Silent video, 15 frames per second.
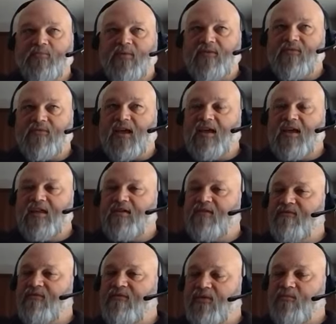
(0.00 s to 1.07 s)
we've kind
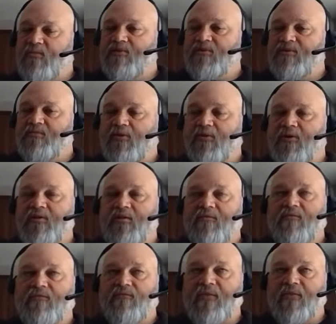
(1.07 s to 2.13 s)
of, for the most part,
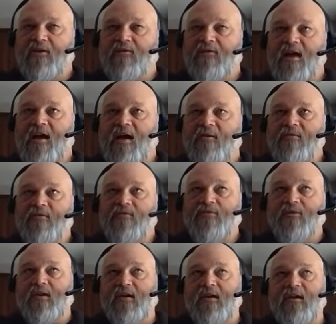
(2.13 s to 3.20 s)
figured out
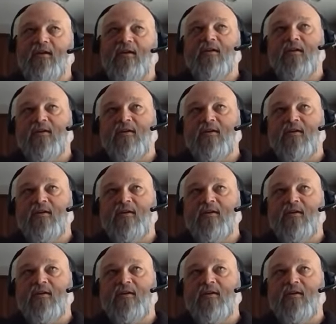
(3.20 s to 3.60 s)
the,